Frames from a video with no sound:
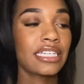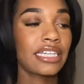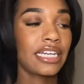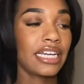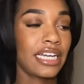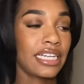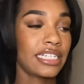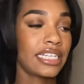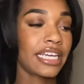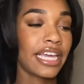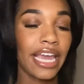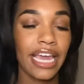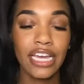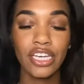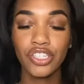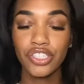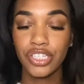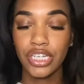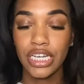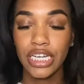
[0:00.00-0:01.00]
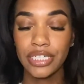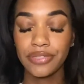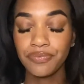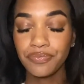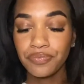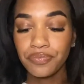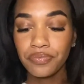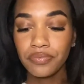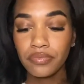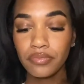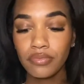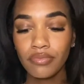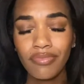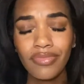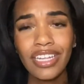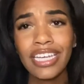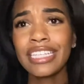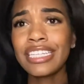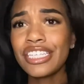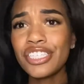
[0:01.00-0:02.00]
an indication,
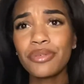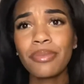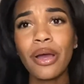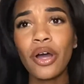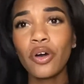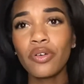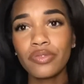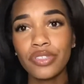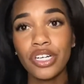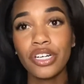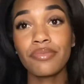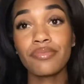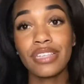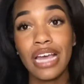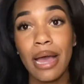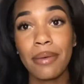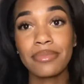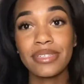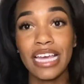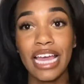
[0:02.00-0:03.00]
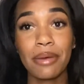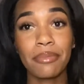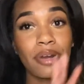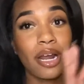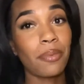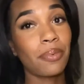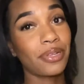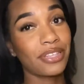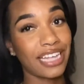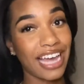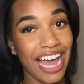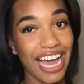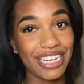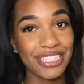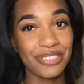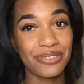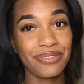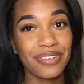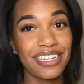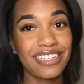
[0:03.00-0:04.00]
and these are my own terms I'm saying, but I'll put the
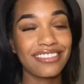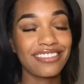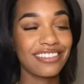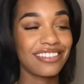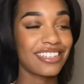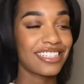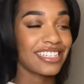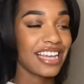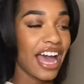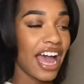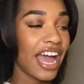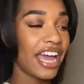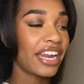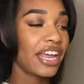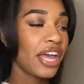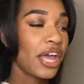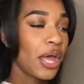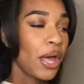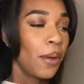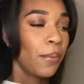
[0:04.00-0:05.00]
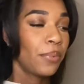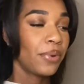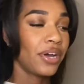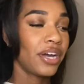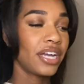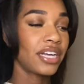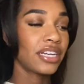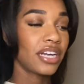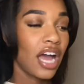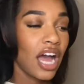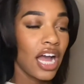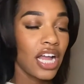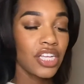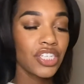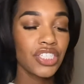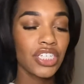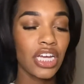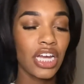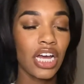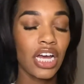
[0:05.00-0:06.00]
actual ones on the side. But a notch
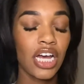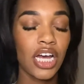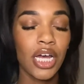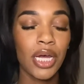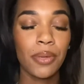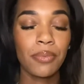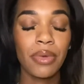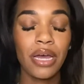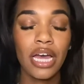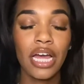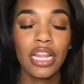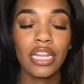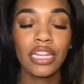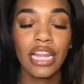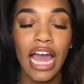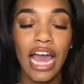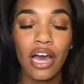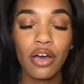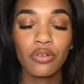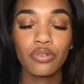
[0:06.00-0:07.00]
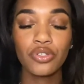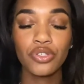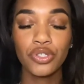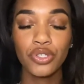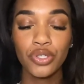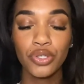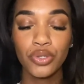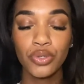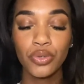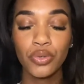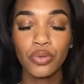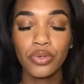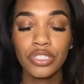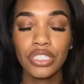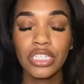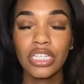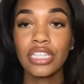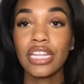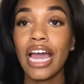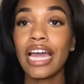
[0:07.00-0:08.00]
allows you
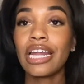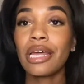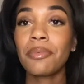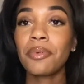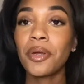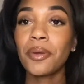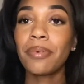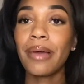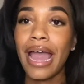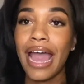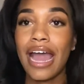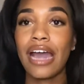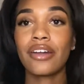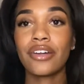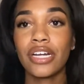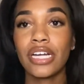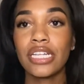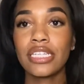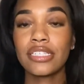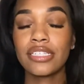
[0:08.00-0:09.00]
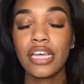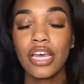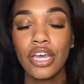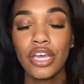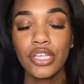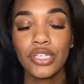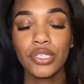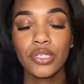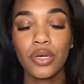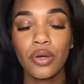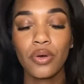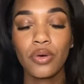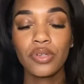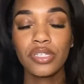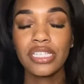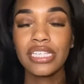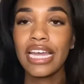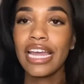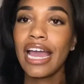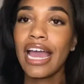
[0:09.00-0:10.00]
to line up your patterns. So
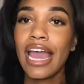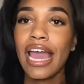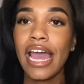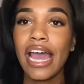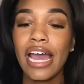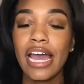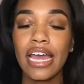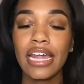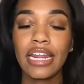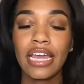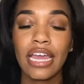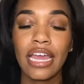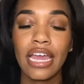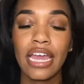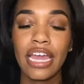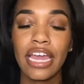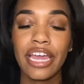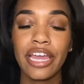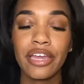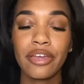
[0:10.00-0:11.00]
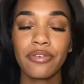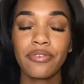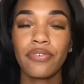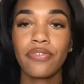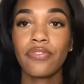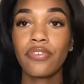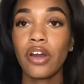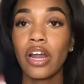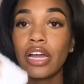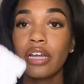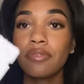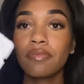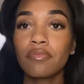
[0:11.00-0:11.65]
say I had a front